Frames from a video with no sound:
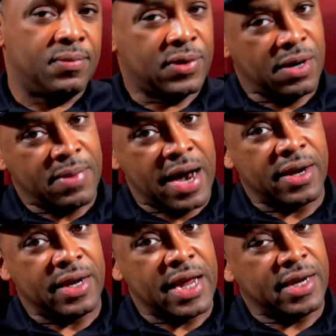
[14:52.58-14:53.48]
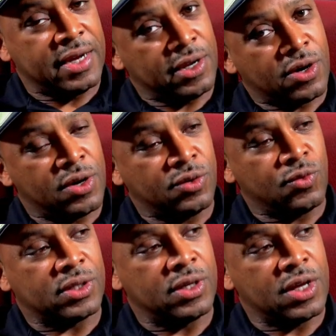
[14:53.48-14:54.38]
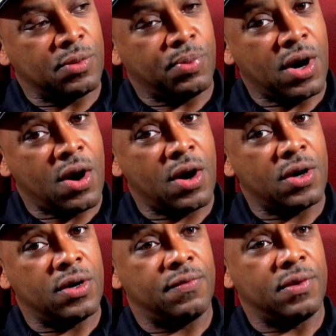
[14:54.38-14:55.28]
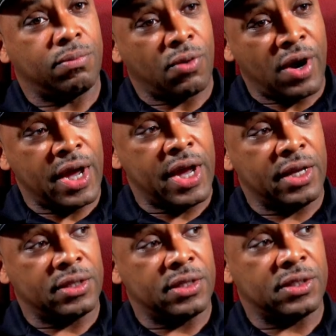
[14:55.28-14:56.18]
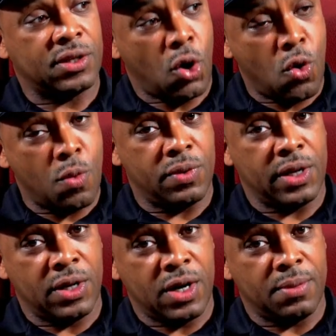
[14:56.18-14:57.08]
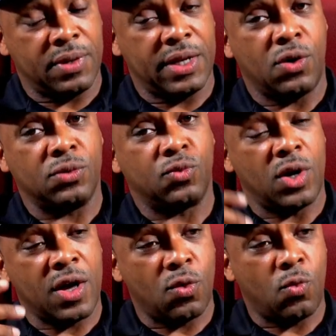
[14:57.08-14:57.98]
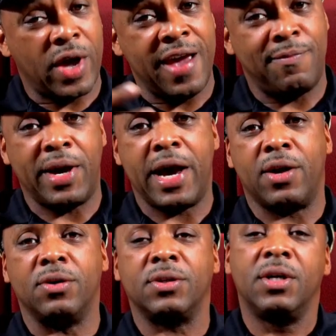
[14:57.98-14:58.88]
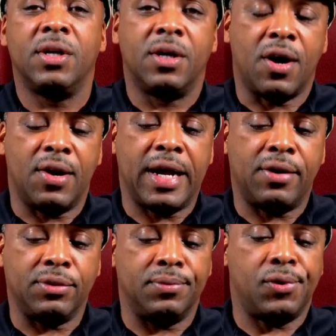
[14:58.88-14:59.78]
come out of that, they're learning with another part of their brain. It's opening up, and those other wave patterns are now